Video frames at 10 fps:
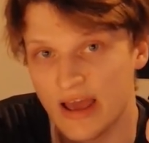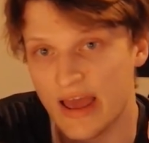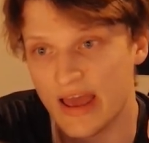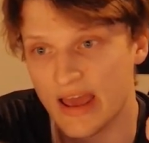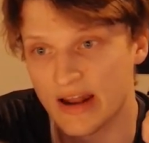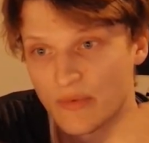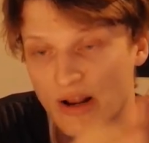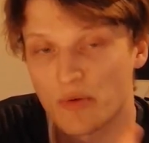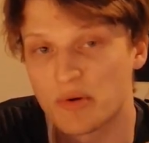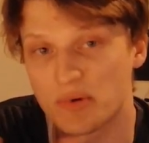And when
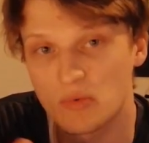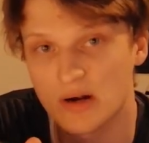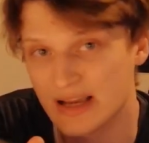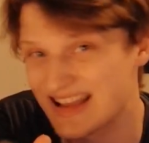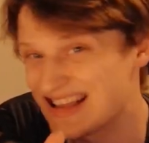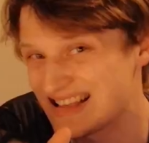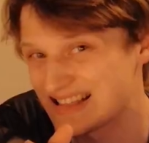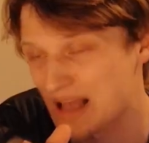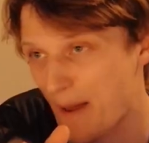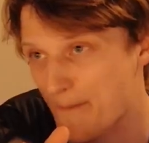I open up at work, it
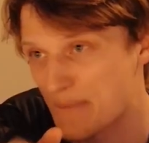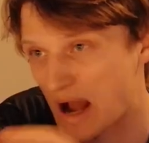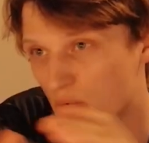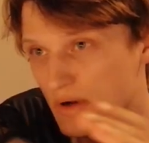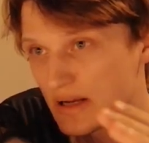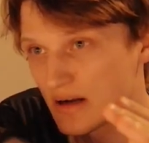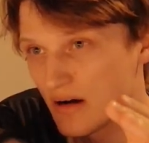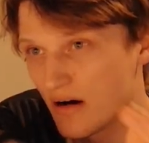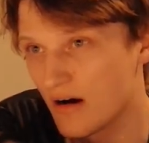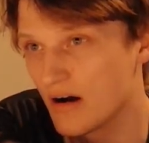is powering
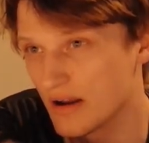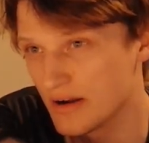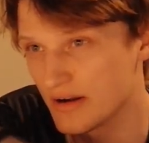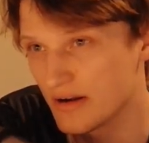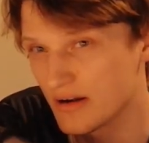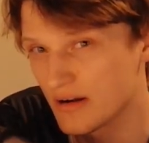on.